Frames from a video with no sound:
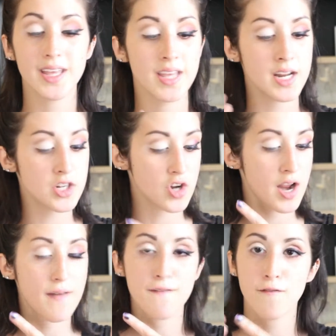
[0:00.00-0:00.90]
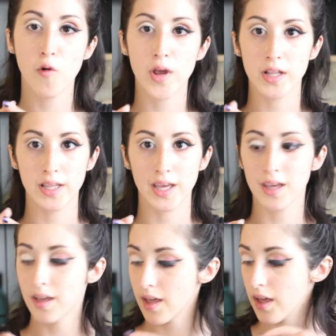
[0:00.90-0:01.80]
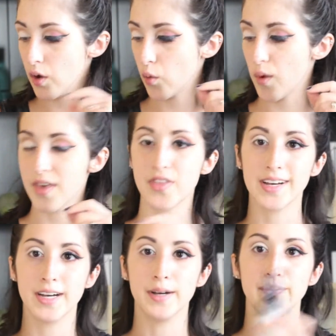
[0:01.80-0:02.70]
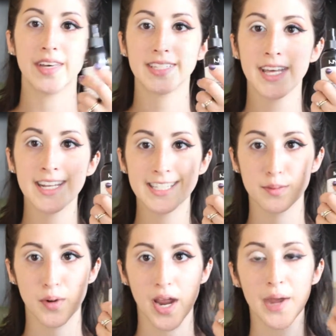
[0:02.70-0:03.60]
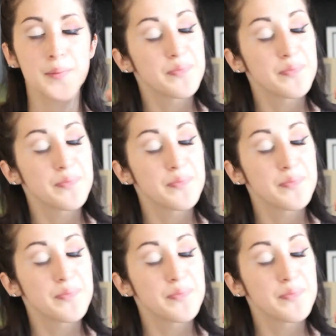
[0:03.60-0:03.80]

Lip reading: and then I tried foiling with a setting spray.